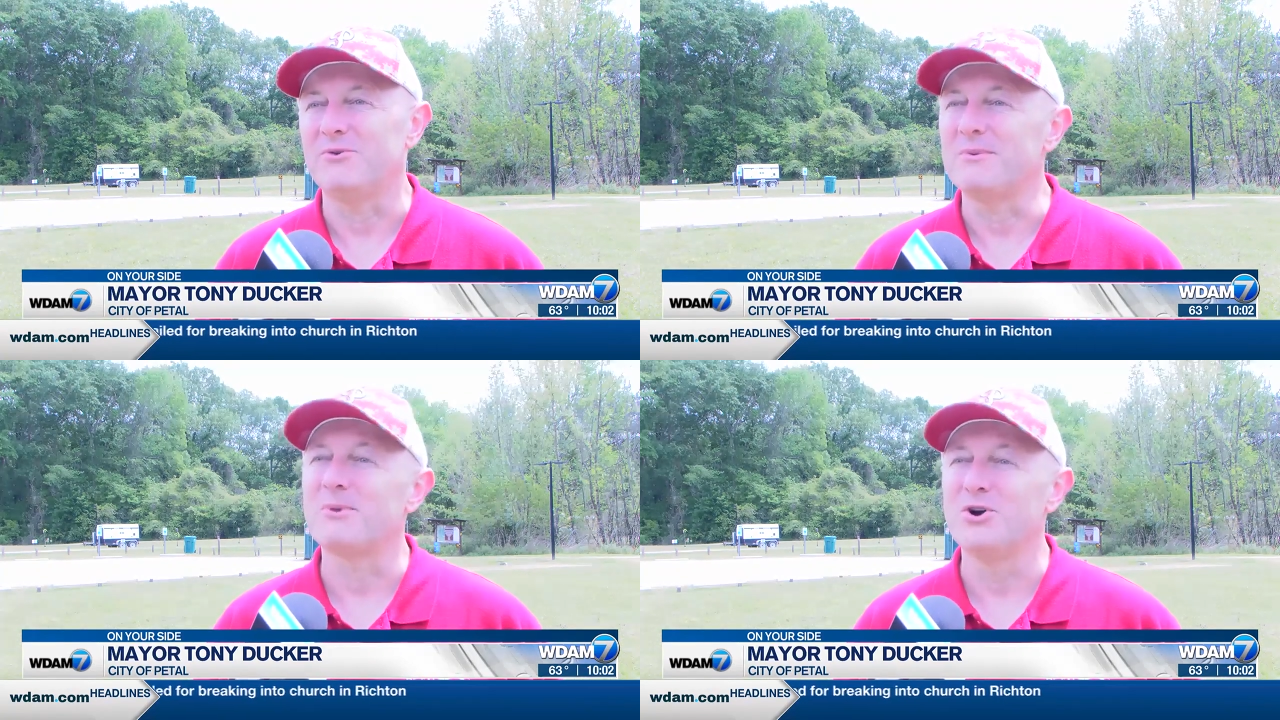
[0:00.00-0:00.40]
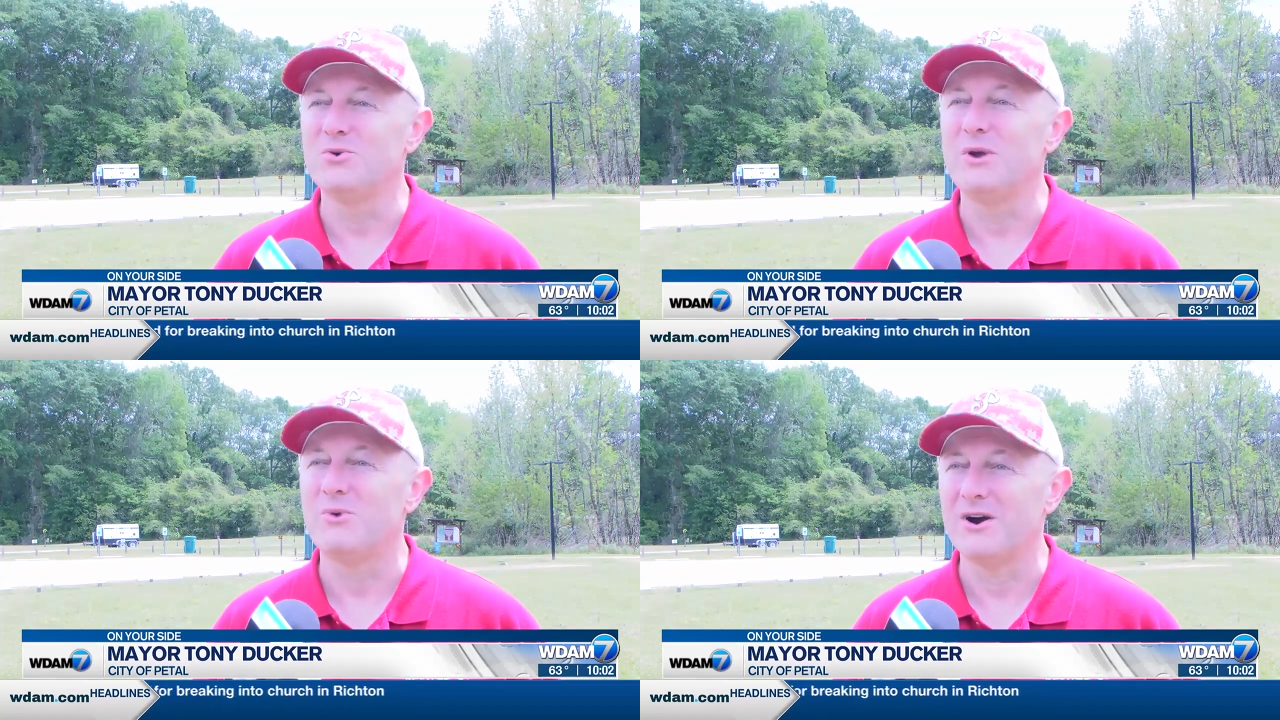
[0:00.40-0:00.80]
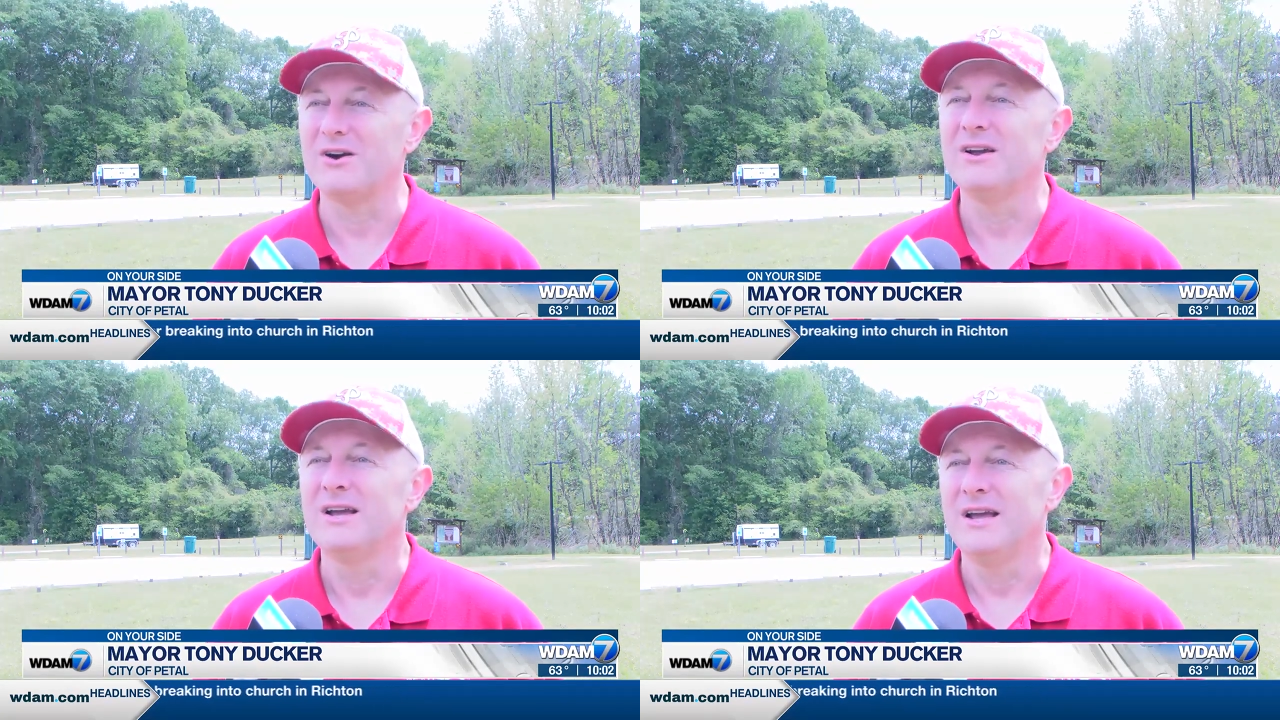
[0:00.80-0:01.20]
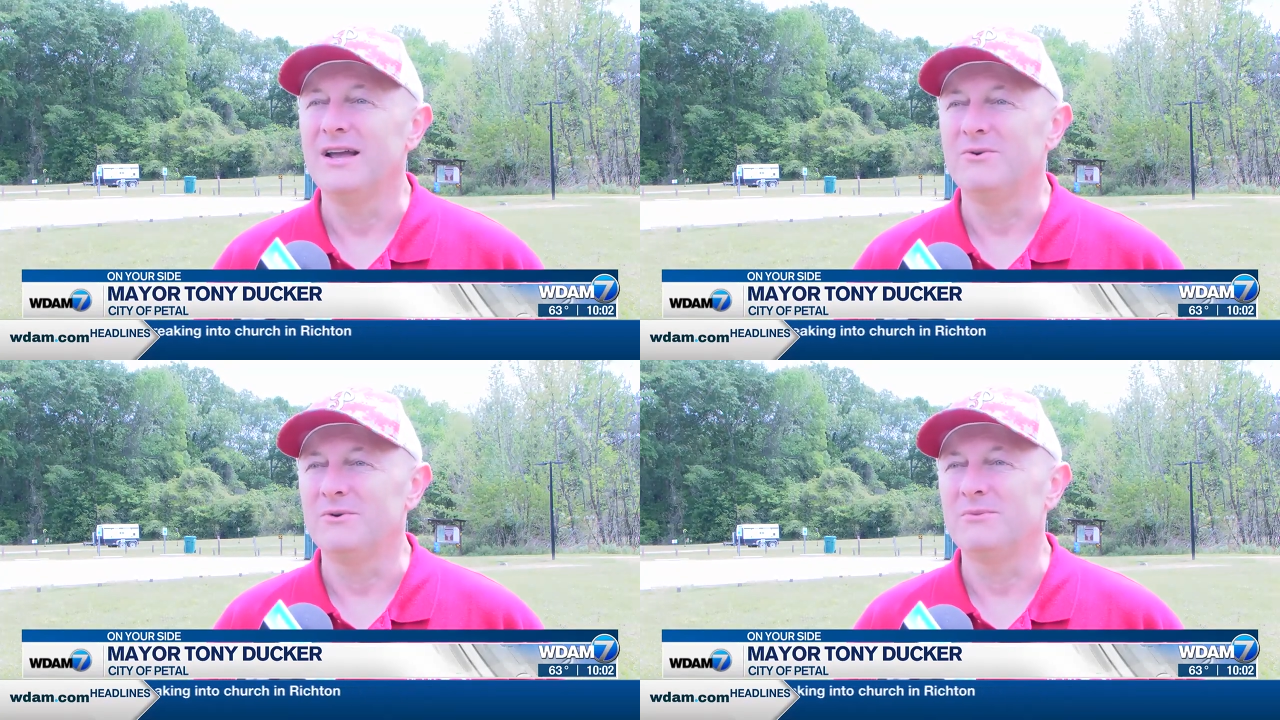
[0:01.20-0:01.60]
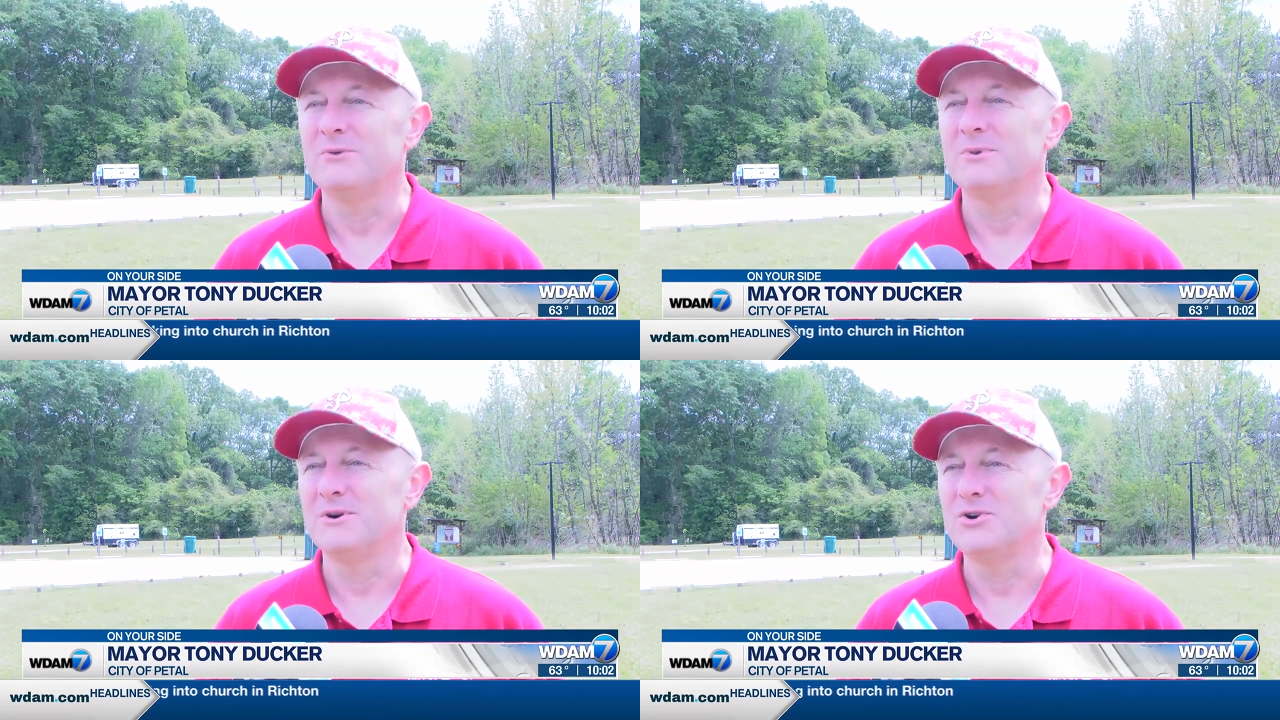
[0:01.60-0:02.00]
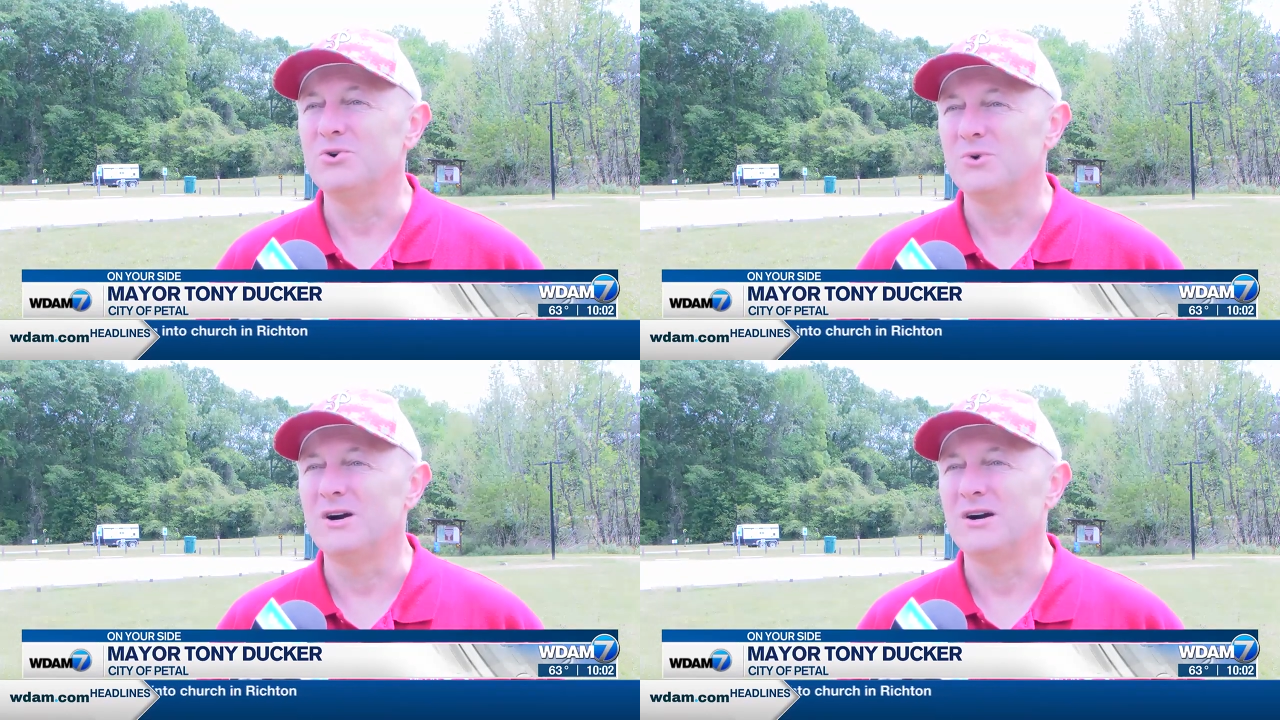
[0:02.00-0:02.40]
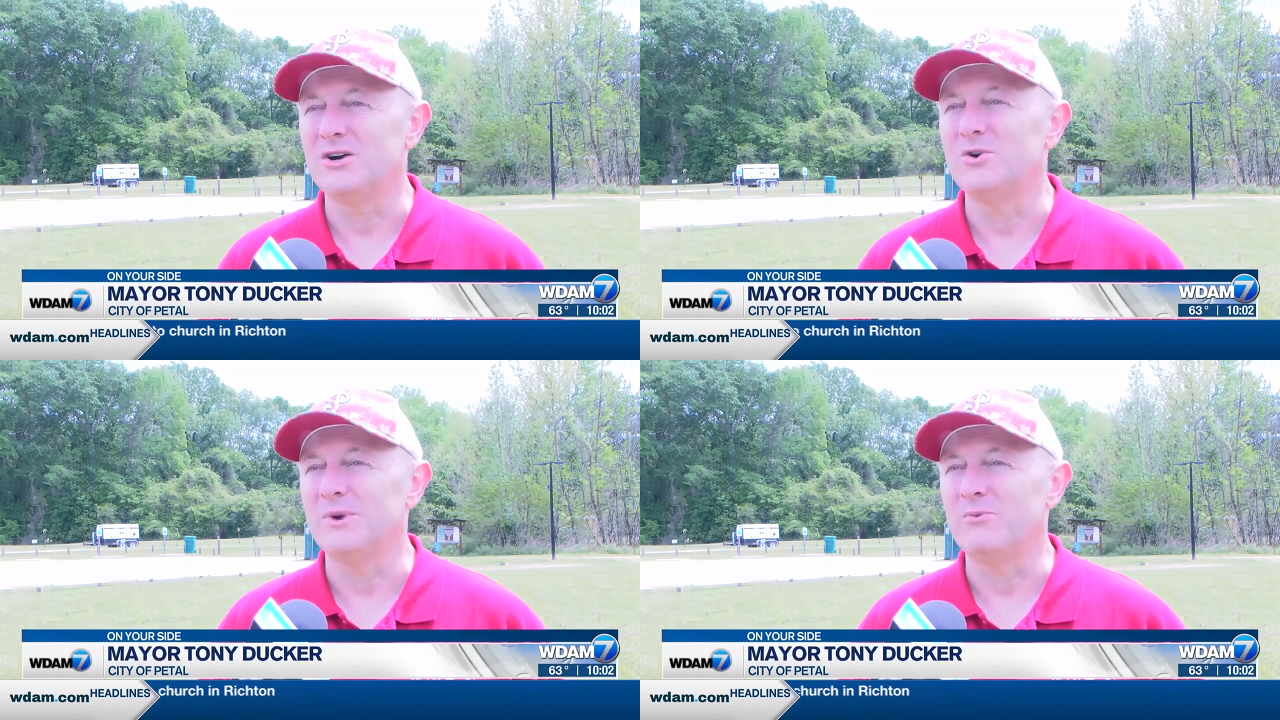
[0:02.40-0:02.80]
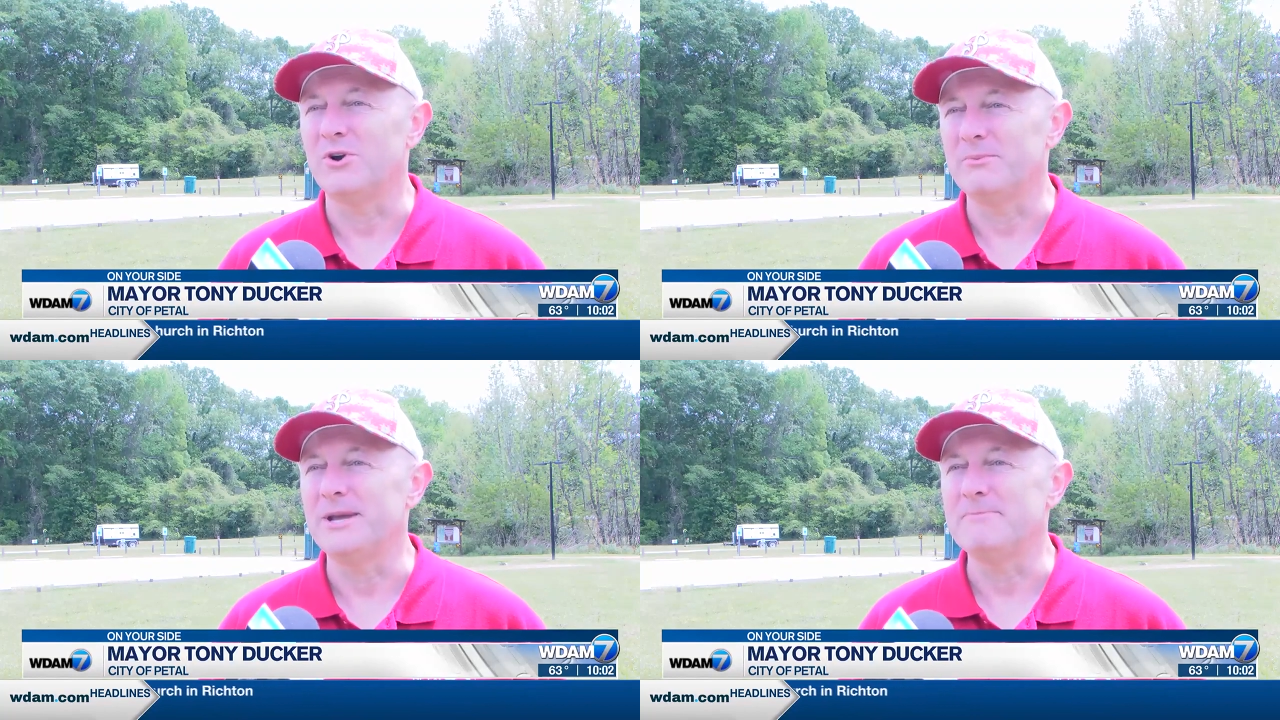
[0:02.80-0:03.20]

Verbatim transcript: Remember who we were and remember who, uh, who we want to be.